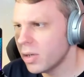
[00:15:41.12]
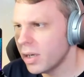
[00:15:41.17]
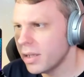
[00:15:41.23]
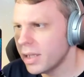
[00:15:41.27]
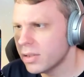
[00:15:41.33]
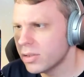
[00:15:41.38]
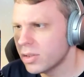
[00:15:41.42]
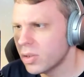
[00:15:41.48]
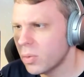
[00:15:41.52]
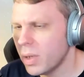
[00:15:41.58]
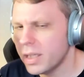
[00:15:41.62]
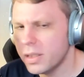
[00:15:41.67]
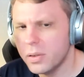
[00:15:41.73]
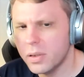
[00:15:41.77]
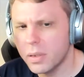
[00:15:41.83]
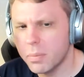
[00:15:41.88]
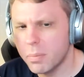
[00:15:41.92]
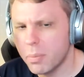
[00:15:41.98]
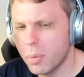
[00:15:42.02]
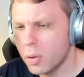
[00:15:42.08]
I think there's a way that
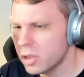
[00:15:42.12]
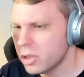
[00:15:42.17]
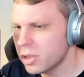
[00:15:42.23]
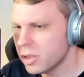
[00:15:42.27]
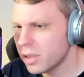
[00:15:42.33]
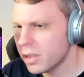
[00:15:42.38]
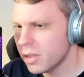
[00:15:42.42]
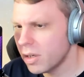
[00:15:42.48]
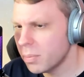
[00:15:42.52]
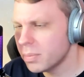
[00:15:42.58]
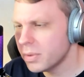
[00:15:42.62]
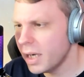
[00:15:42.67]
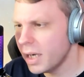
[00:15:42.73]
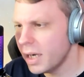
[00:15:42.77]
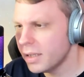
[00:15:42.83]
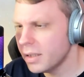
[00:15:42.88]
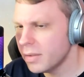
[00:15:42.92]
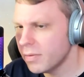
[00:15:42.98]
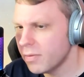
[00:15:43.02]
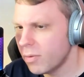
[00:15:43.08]
you could push and
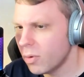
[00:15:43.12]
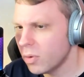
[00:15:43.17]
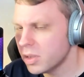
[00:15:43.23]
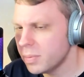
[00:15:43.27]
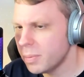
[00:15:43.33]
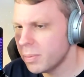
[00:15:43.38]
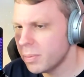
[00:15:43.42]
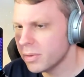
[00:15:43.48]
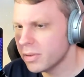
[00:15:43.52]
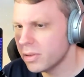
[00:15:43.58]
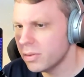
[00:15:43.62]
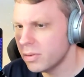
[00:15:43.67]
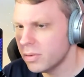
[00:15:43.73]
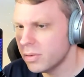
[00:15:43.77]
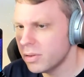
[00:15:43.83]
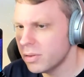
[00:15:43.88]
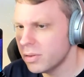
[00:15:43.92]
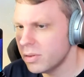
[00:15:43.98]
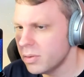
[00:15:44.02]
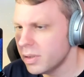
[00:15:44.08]
update and force people to
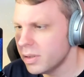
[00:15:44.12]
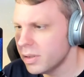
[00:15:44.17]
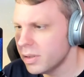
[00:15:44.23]
do it.